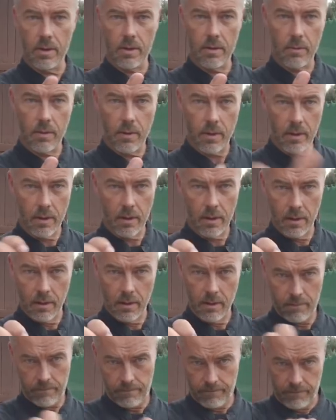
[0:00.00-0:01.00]
this one,
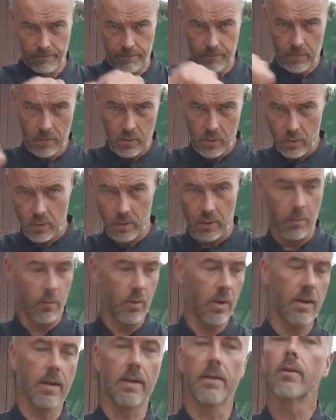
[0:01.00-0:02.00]
shoot thumb
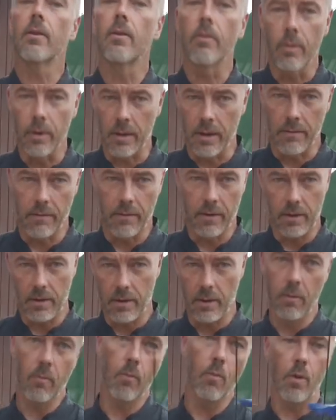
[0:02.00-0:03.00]
release or whatever, you
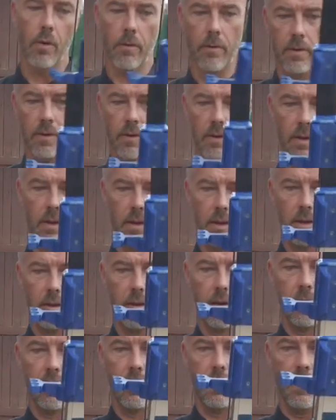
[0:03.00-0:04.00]
know, more versatile.